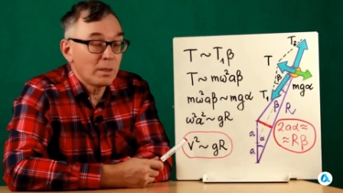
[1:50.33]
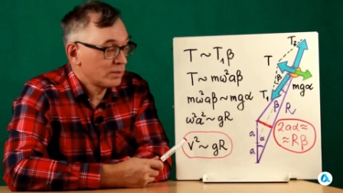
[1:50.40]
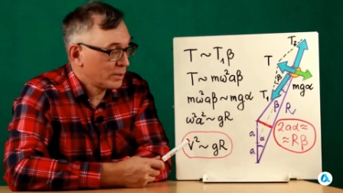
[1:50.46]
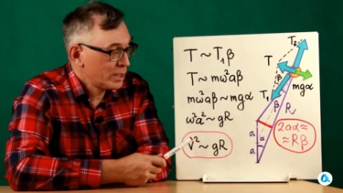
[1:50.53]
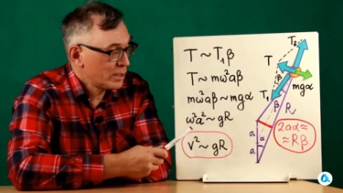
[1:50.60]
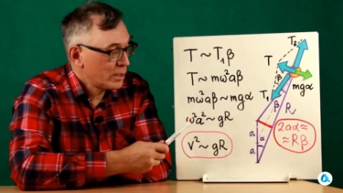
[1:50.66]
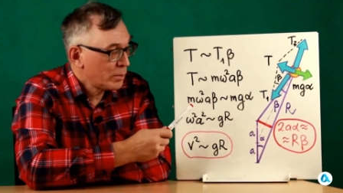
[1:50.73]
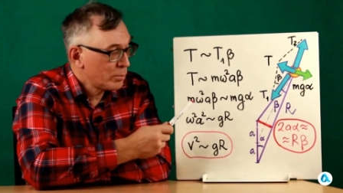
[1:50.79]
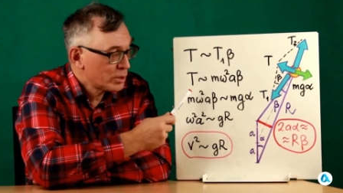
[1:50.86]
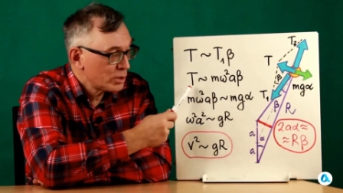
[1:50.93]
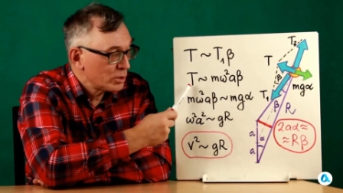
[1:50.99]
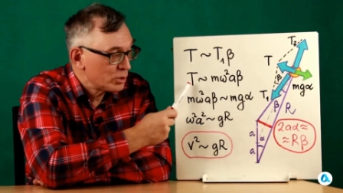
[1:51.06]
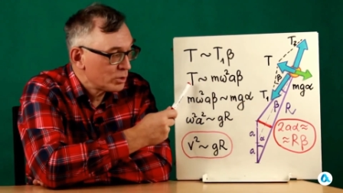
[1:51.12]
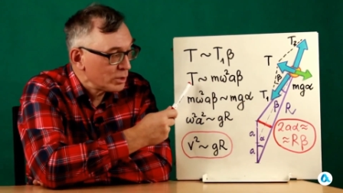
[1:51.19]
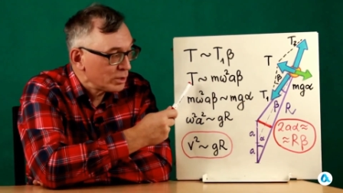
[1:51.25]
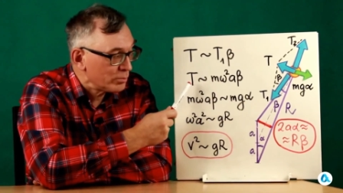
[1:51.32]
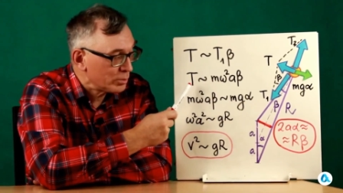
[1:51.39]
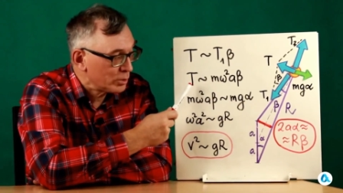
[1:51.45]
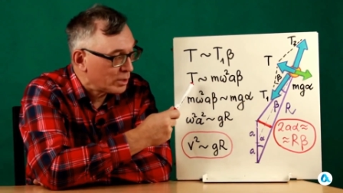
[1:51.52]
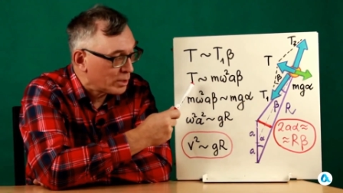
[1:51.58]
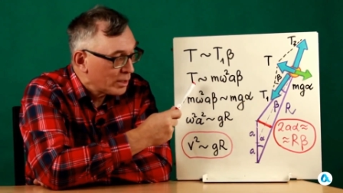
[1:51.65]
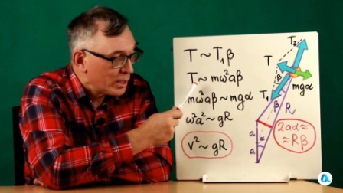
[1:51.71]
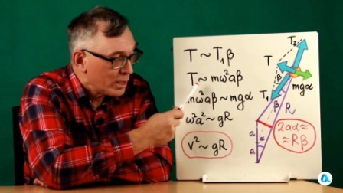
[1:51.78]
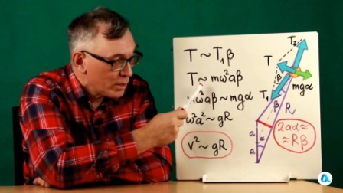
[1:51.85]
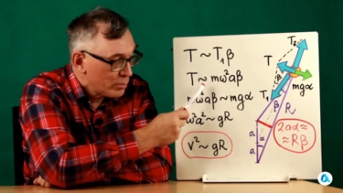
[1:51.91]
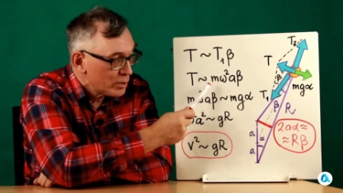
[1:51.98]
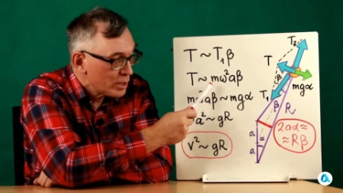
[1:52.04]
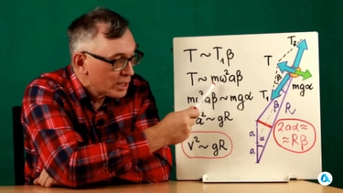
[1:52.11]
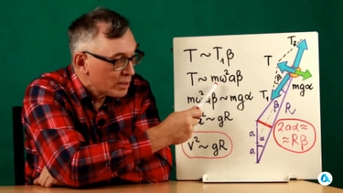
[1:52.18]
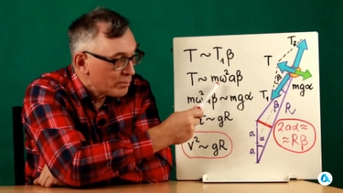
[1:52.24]
Then the restoring force T
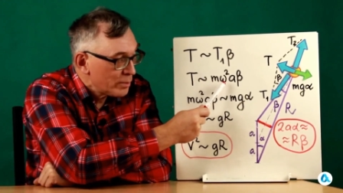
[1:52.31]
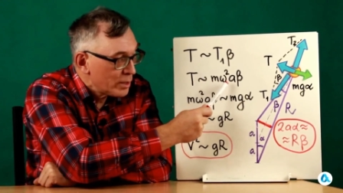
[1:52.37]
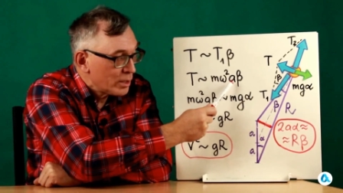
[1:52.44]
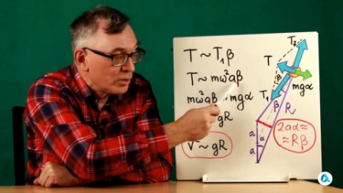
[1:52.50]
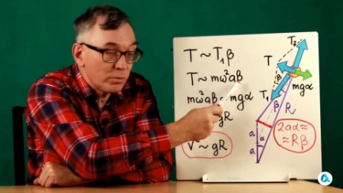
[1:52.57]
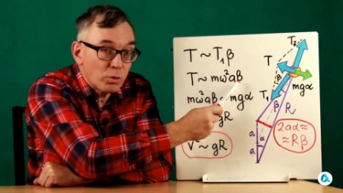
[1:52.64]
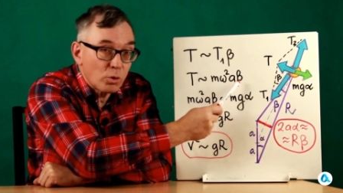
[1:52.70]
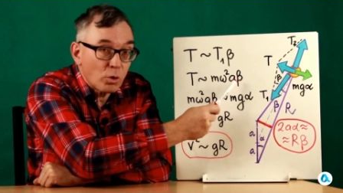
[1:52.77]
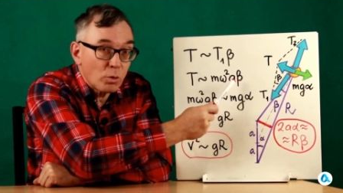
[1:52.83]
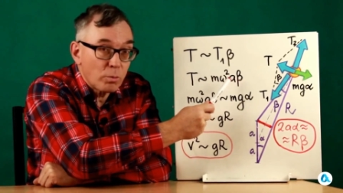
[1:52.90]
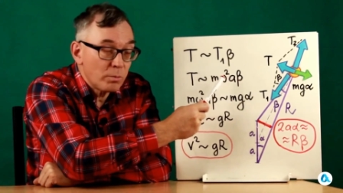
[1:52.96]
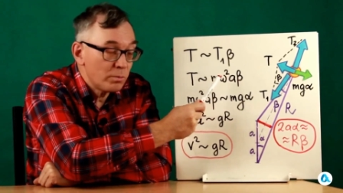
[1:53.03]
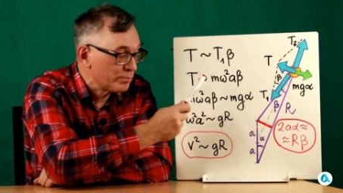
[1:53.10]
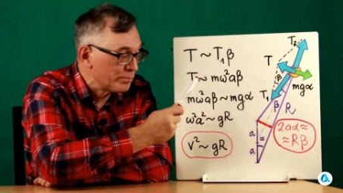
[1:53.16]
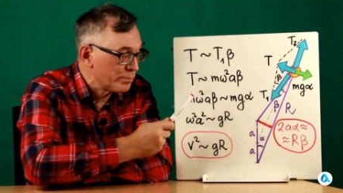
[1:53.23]
will have this form.